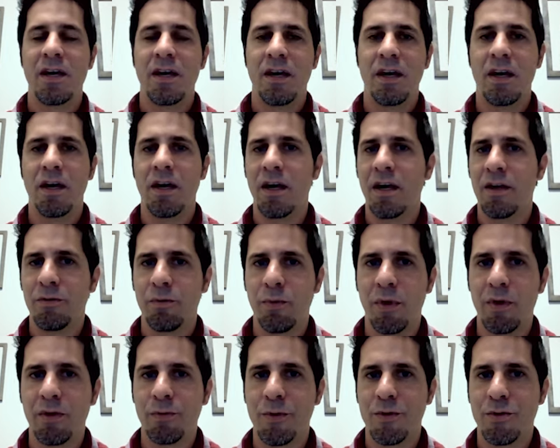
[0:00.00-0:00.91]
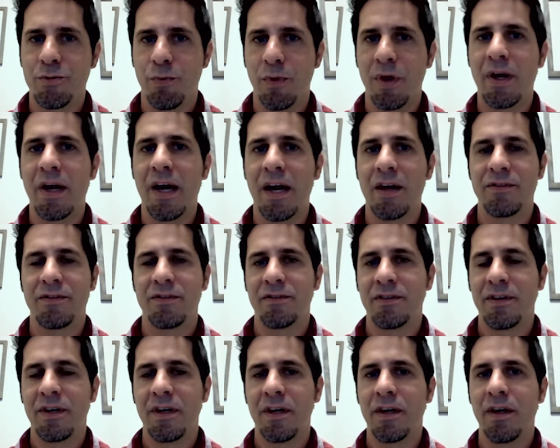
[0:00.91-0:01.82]
as well as which warehouse it's
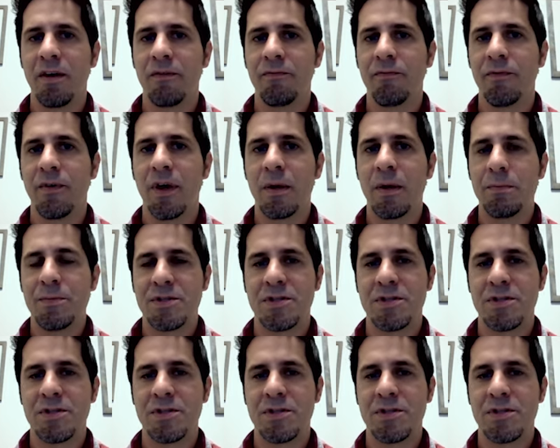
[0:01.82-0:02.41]
going to come from.